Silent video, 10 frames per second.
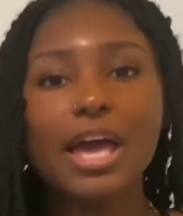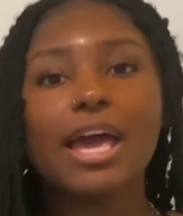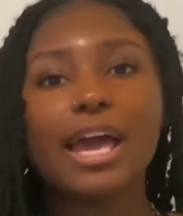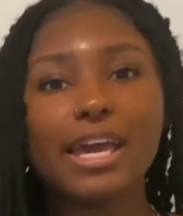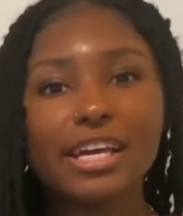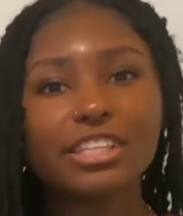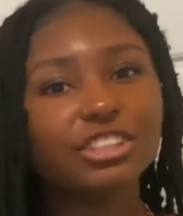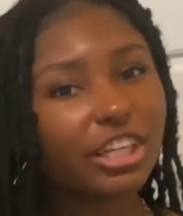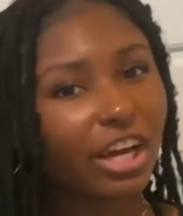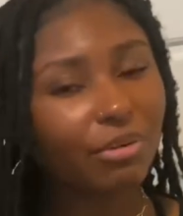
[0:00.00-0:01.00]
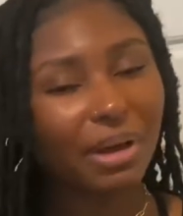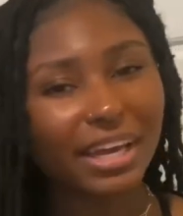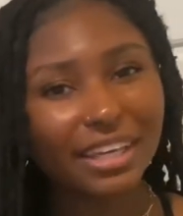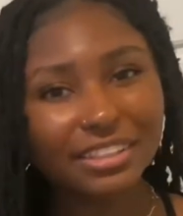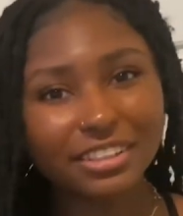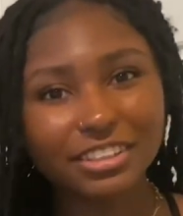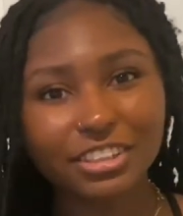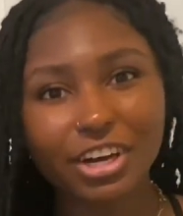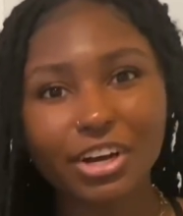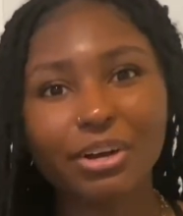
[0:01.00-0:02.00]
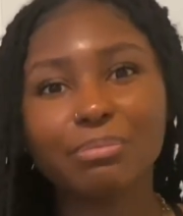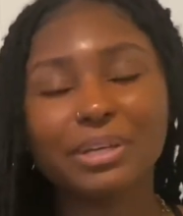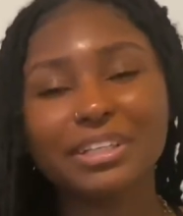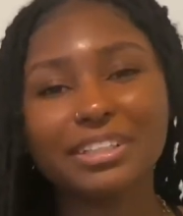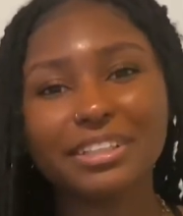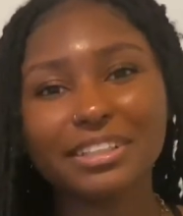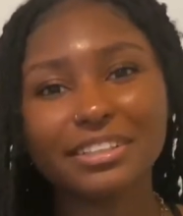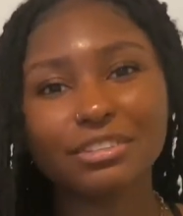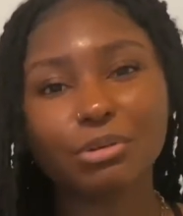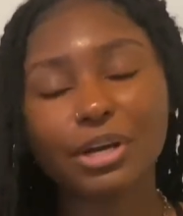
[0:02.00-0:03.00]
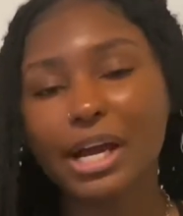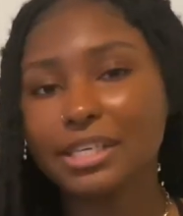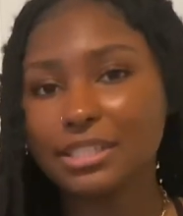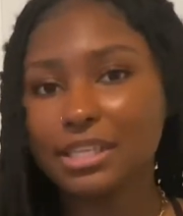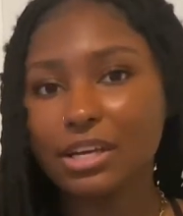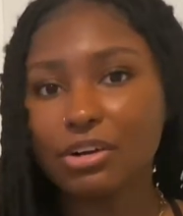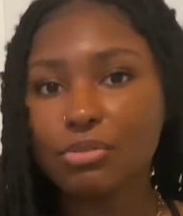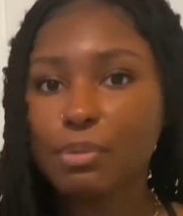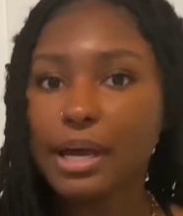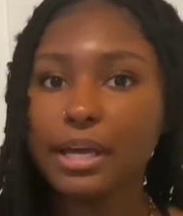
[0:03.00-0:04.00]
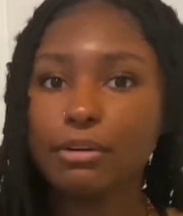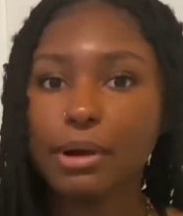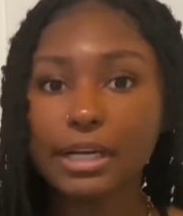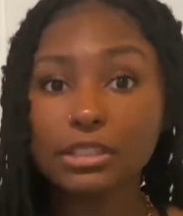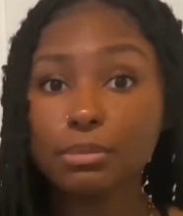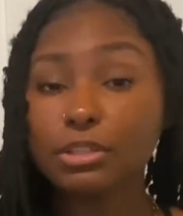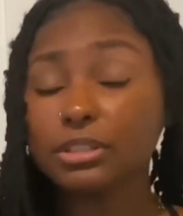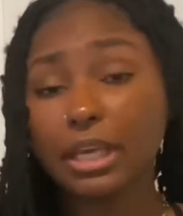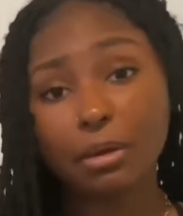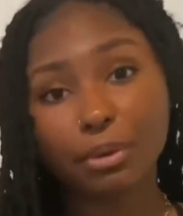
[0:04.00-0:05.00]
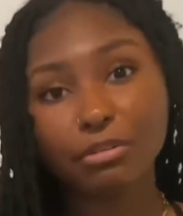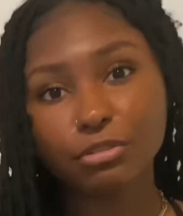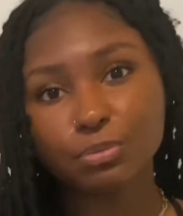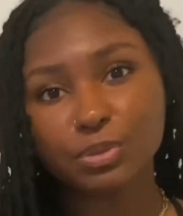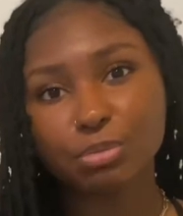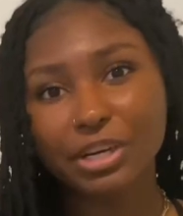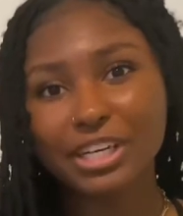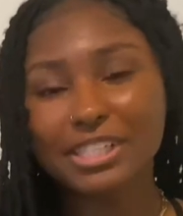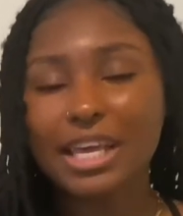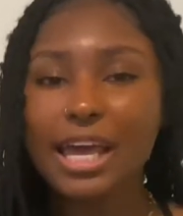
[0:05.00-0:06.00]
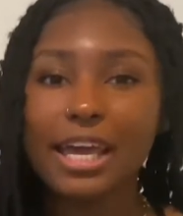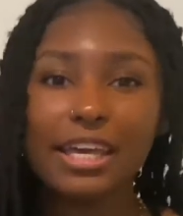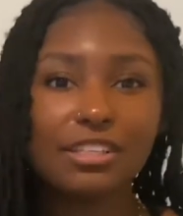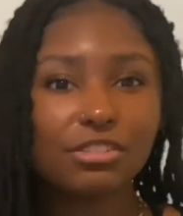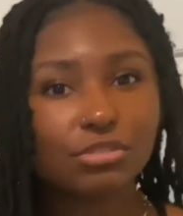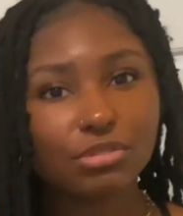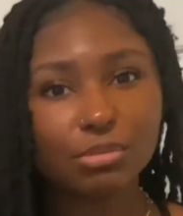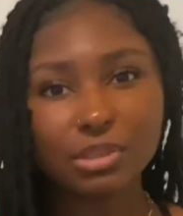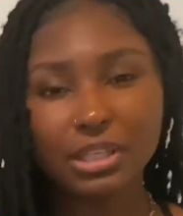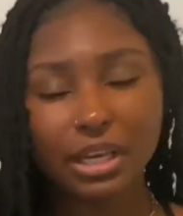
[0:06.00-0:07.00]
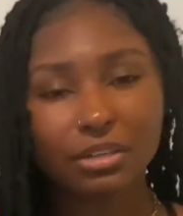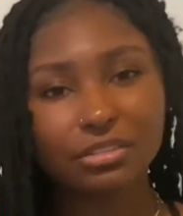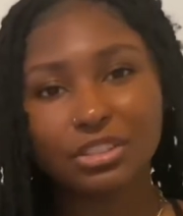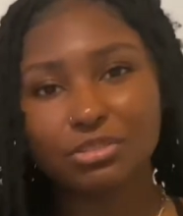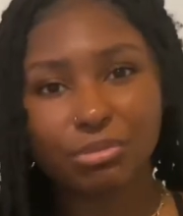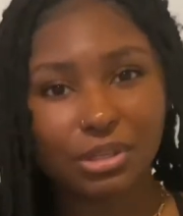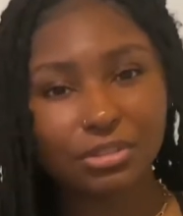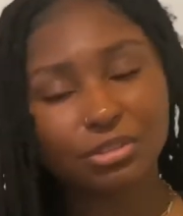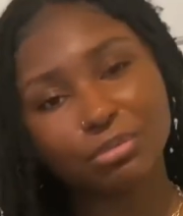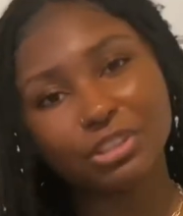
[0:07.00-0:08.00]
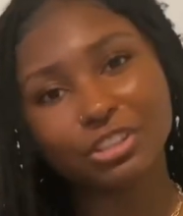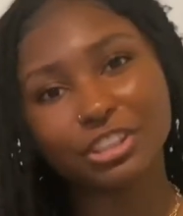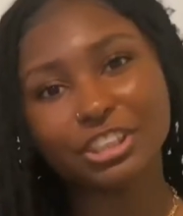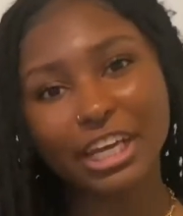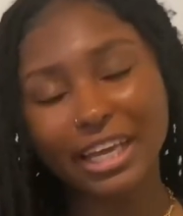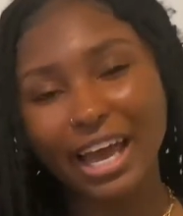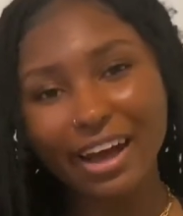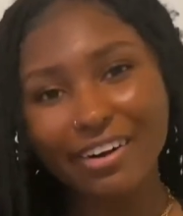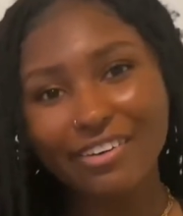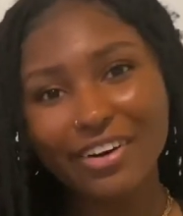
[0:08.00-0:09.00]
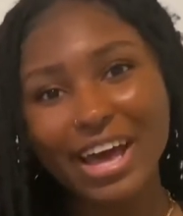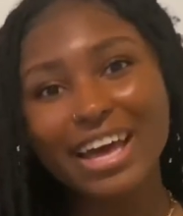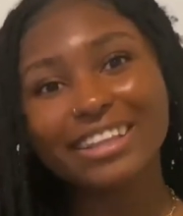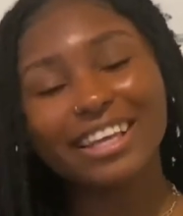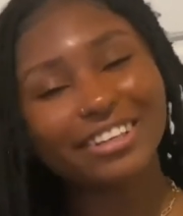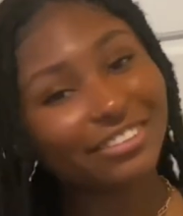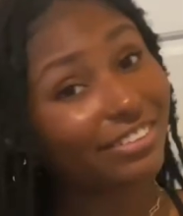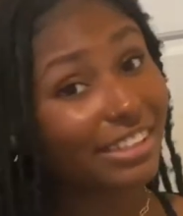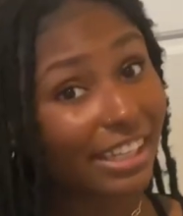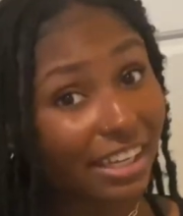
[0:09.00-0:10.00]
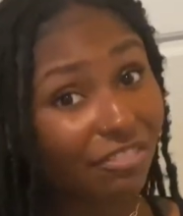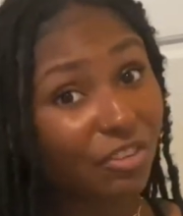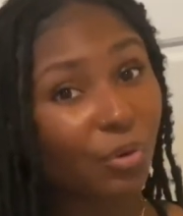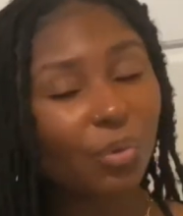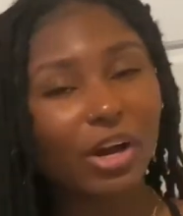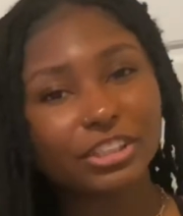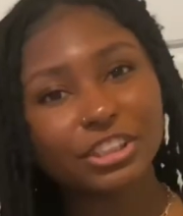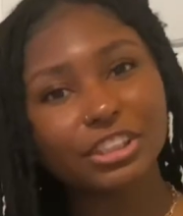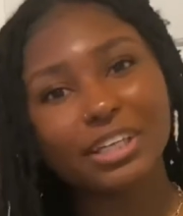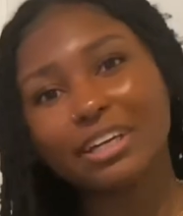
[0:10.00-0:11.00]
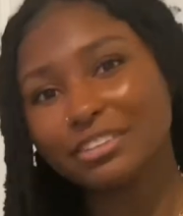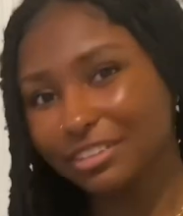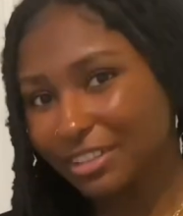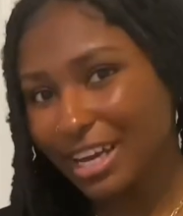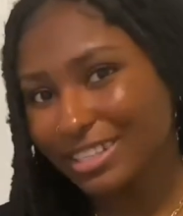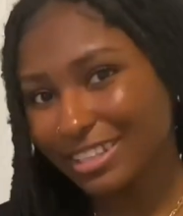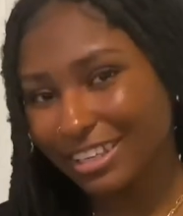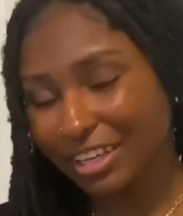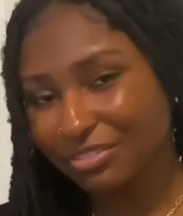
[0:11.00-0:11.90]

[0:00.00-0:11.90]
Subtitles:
And check out my Etsy shop. It is where I sell my wax melts and my room sprays and soon to be candles as well. So be sure to check it out. Thank you again for watching, and I'll see you guys in the next